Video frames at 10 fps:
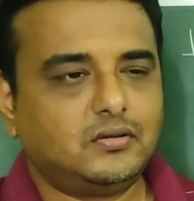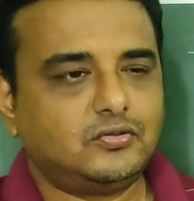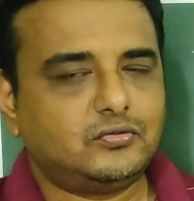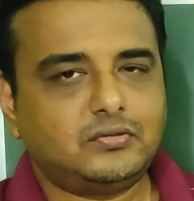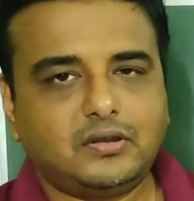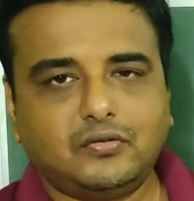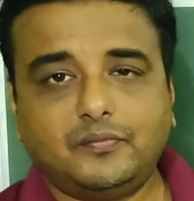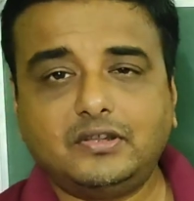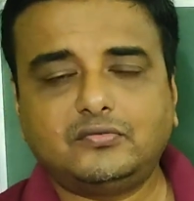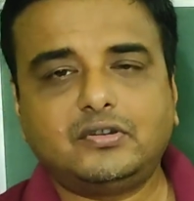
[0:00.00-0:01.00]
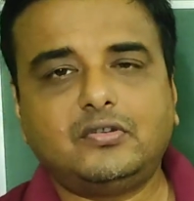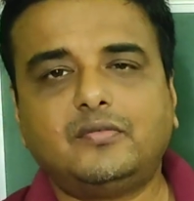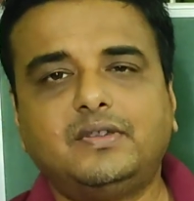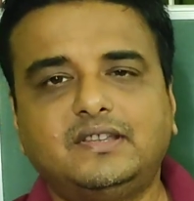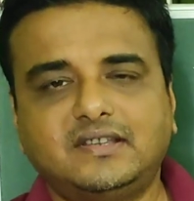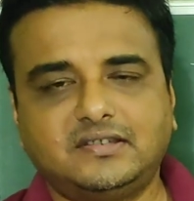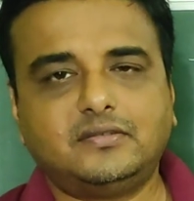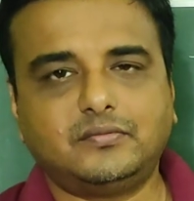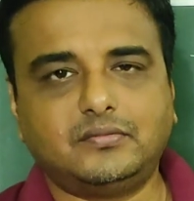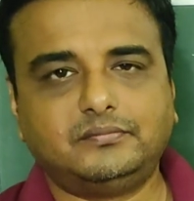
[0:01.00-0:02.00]
so the novels were not very
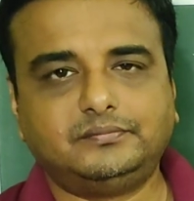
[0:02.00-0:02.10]
successful